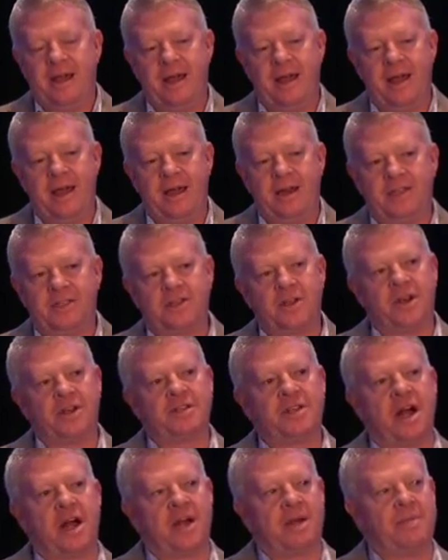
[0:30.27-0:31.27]
And he's
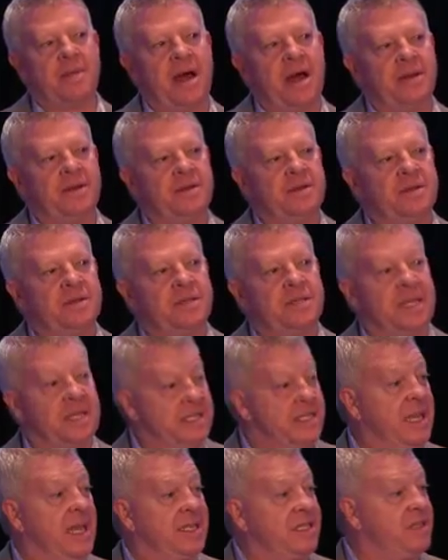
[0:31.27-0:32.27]
going to talk about
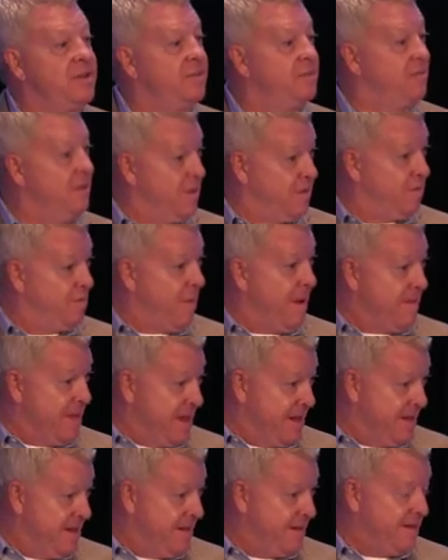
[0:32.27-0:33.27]
success with
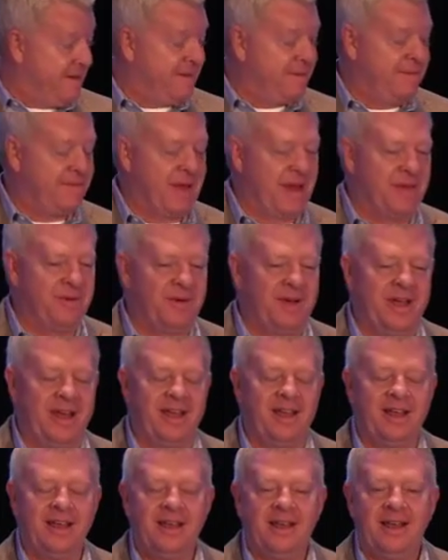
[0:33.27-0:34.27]
women, by the
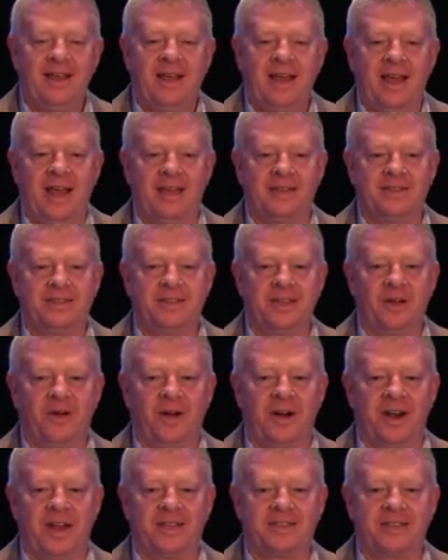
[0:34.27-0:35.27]
way. And so
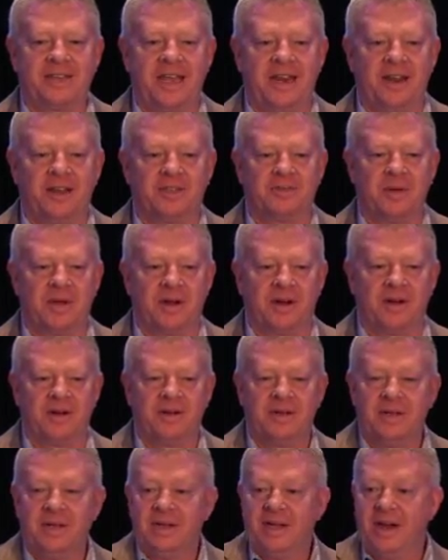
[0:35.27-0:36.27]
our next keynote
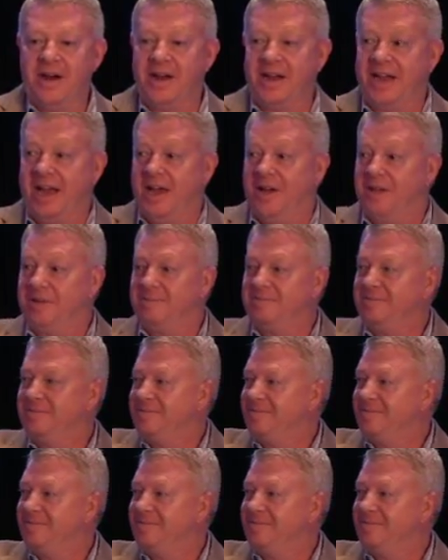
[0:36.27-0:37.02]
speaker, Erich Gail.